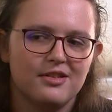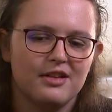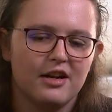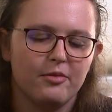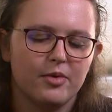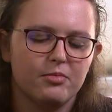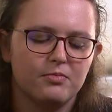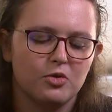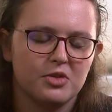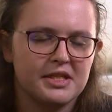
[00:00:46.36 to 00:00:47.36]
They're like, well,
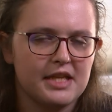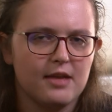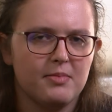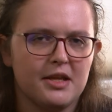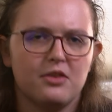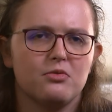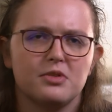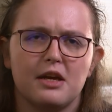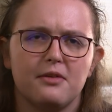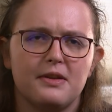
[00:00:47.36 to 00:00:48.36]
you're disabling
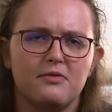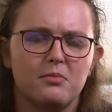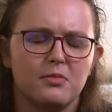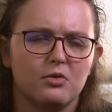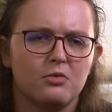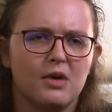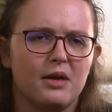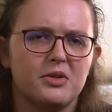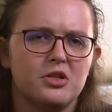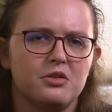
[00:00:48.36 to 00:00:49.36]
yourself even more.
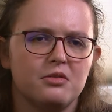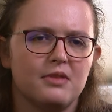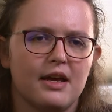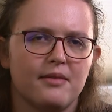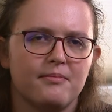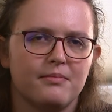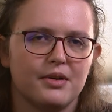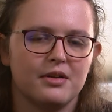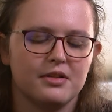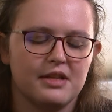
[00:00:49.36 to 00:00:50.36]
Why would you do that?
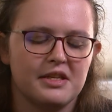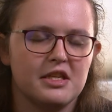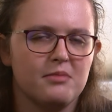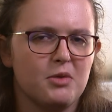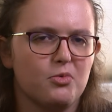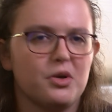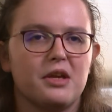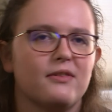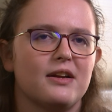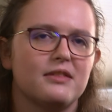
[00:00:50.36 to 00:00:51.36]
Because they see me
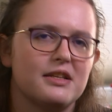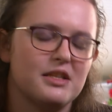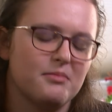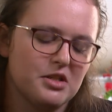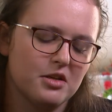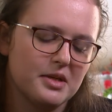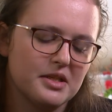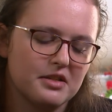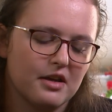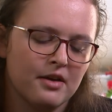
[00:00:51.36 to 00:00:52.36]
walking around, they see me
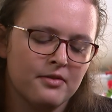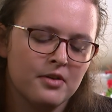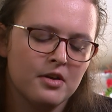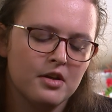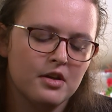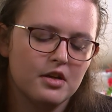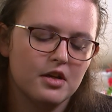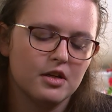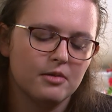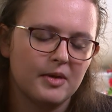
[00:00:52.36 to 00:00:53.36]
doing stuff.
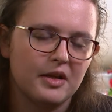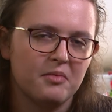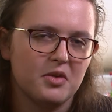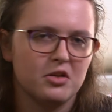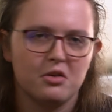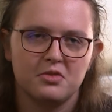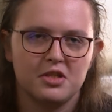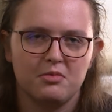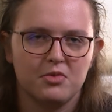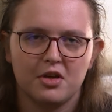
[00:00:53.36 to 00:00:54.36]
And I'm like, yeah, but you don't
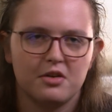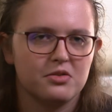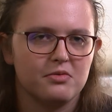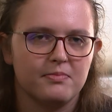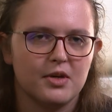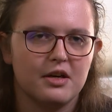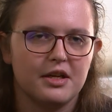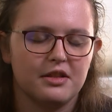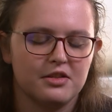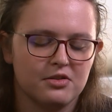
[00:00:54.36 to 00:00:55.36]
see what goes on
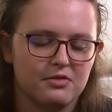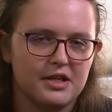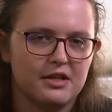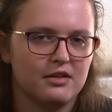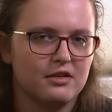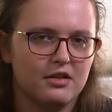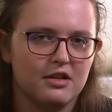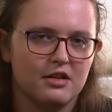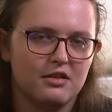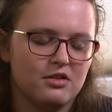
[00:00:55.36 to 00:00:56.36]
behind the screen.
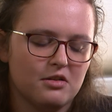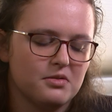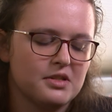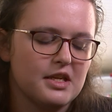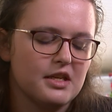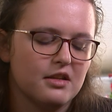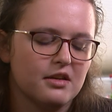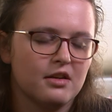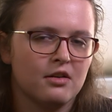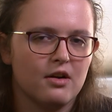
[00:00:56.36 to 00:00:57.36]
You know, you don't see
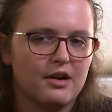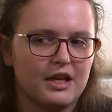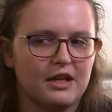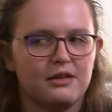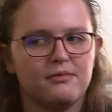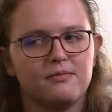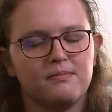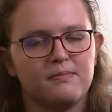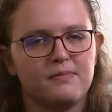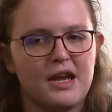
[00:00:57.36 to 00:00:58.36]
the crying in
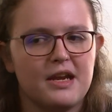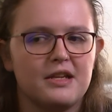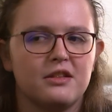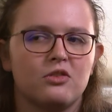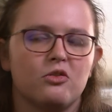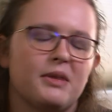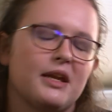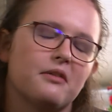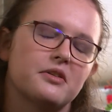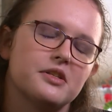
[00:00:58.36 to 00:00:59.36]
pain, the not
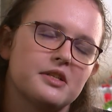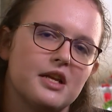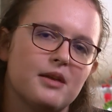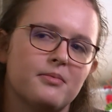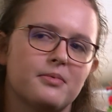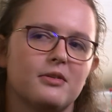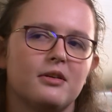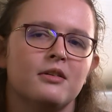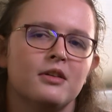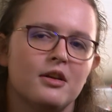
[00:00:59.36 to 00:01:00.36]
being able to sleep,
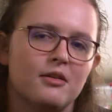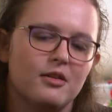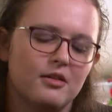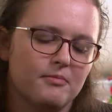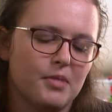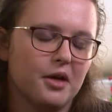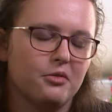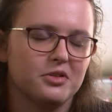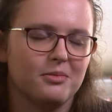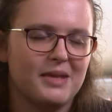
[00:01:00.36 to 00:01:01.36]
the piles of